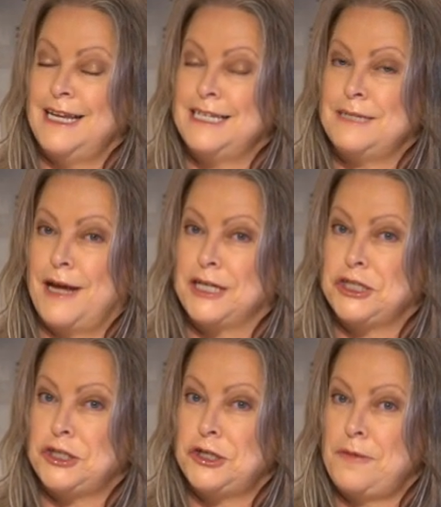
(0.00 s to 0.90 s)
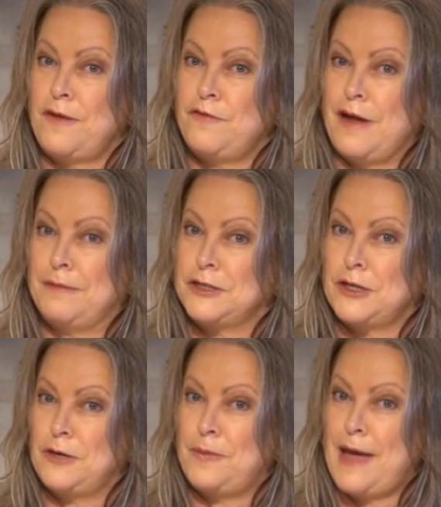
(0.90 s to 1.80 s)
need to make sure my family's
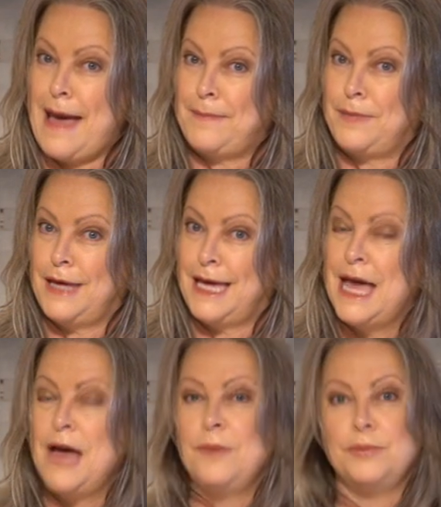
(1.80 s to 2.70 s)
gonna be happy.